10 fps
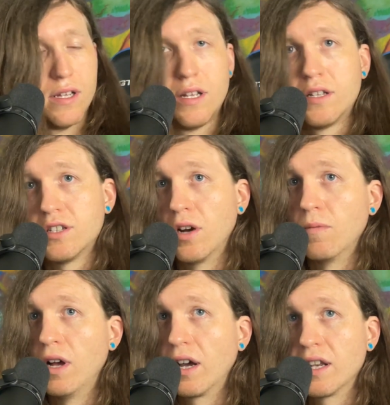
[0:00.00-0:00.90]
So
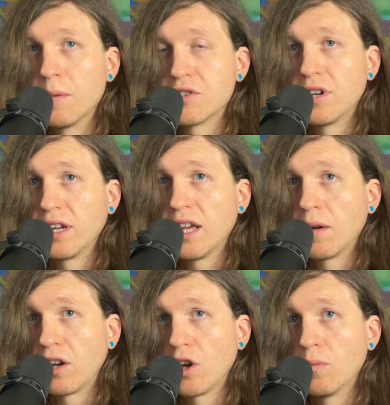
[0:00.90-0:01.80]
I'm going to demonstrate again. I'm
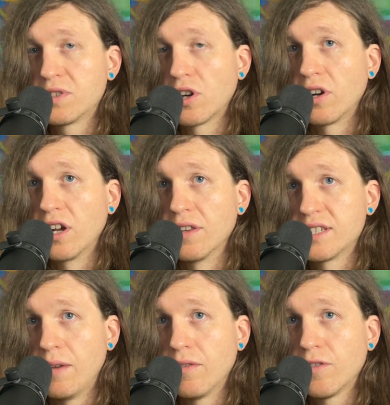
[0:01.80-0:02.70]
going to go starting on the
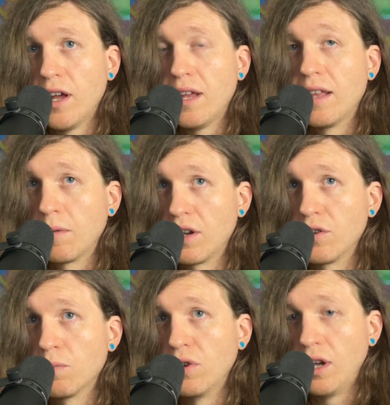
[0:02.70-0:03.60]
7th fret, and I'm going to do
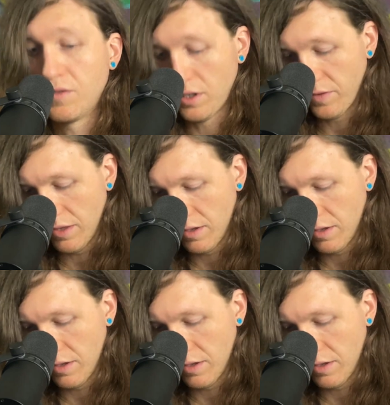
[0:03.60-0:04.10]
a pull off to the 5th.